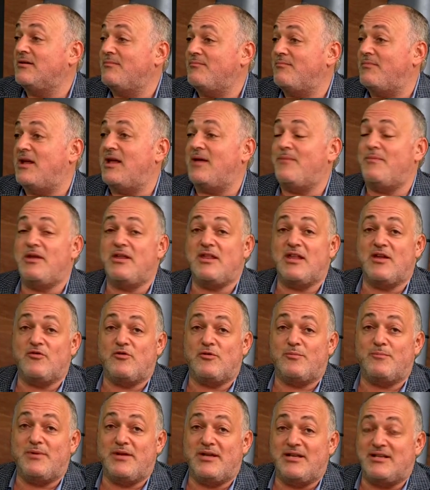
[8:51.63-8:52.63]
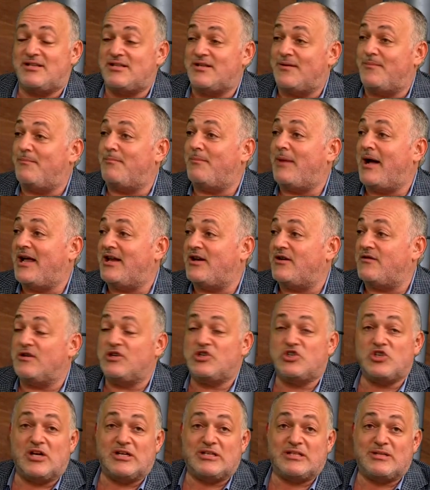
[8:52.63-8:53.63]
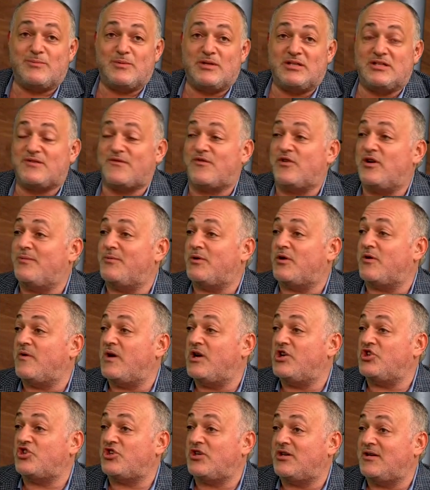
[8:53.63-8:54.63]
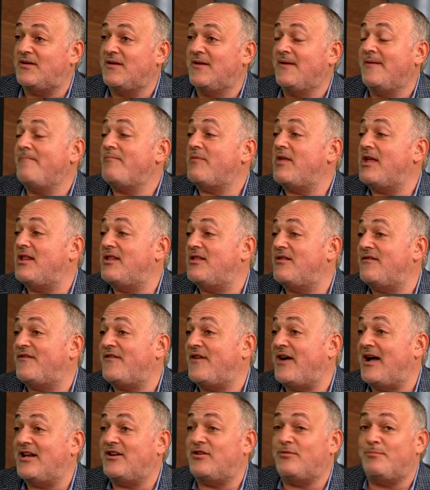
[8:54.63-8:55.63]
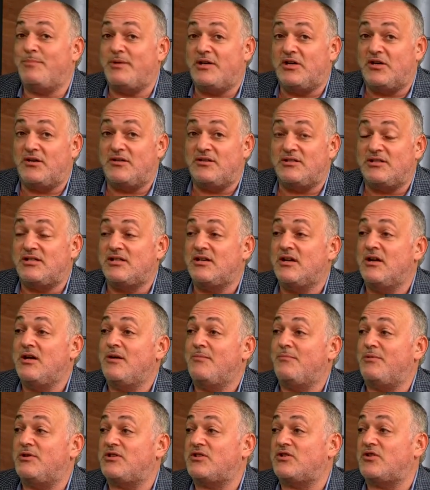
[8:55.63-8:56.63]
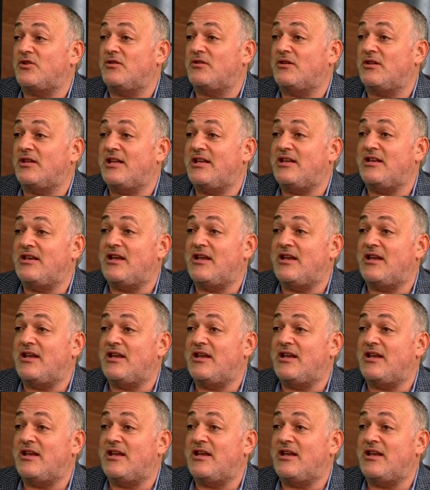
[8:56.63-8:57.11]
Maybe there will be some minor adjustments for immigration in the final bills, but certainly